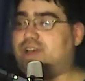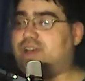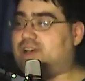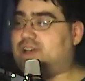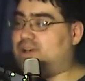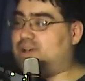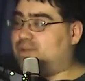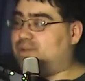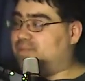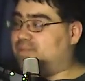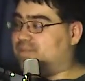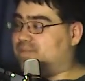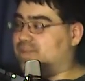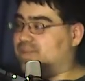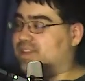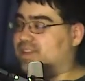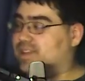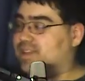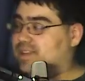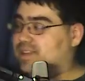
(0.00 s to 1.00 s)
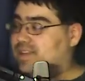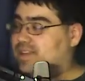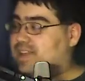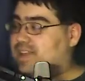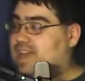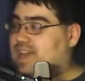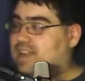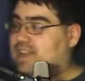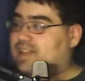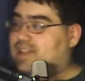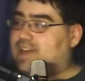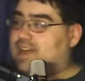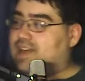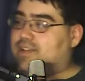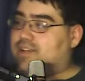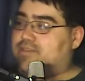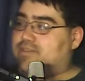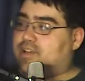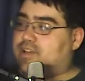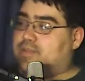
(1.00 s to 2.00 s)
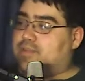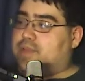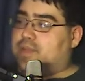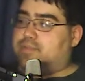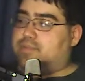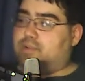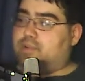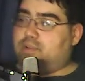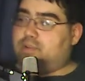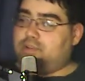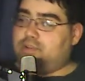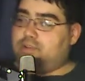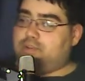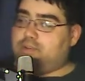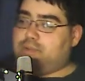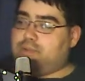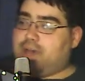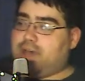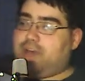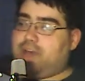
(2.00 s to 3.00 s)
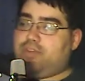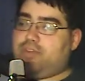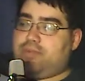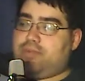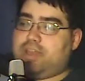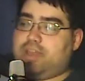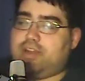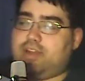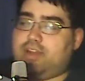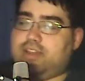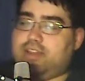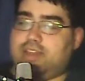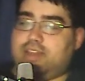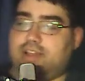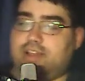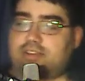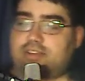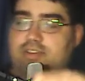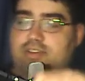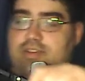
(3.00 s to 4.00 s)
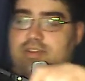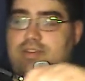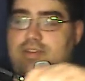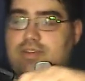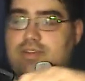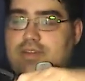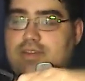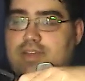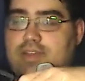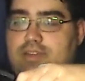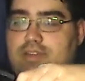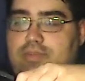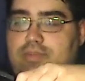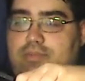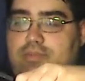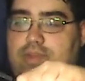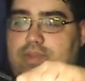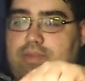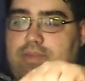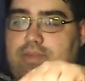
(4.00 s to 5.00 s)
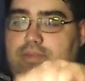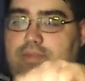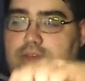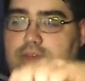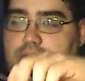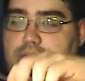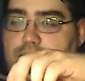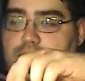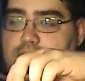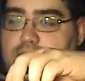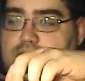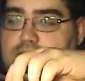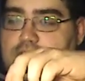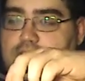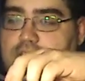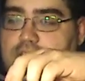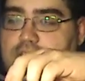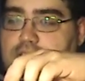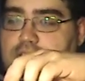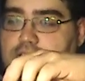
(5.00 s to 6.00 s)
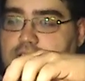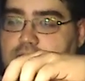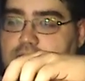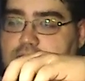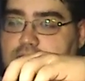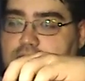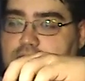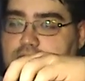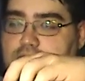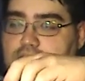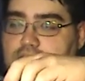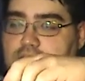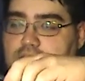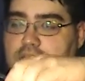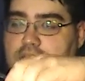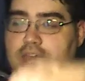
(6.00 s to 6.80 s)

Um, not a lot of uh, people to bother me or anything else. And getting some of my uh, brisk tea here, as you can see.